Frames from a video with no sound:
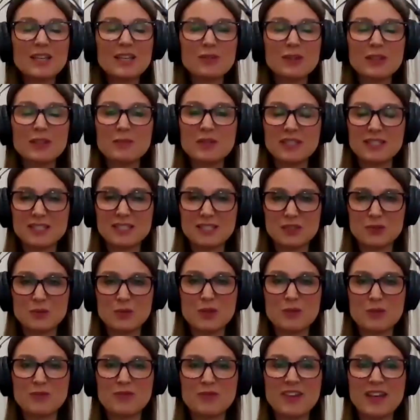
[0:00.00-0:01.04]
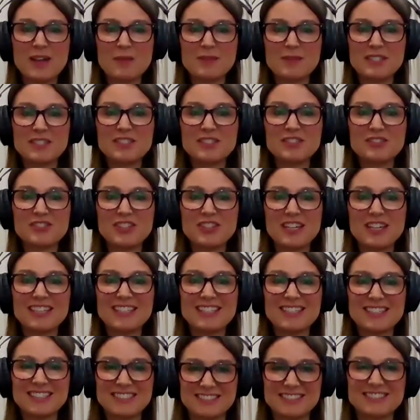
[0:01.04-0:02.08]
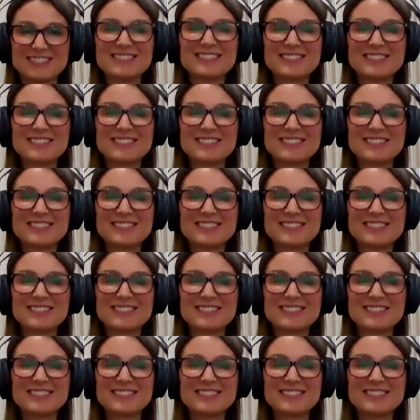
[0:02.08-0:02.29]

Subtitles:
we're the biggest worm farm in Australia.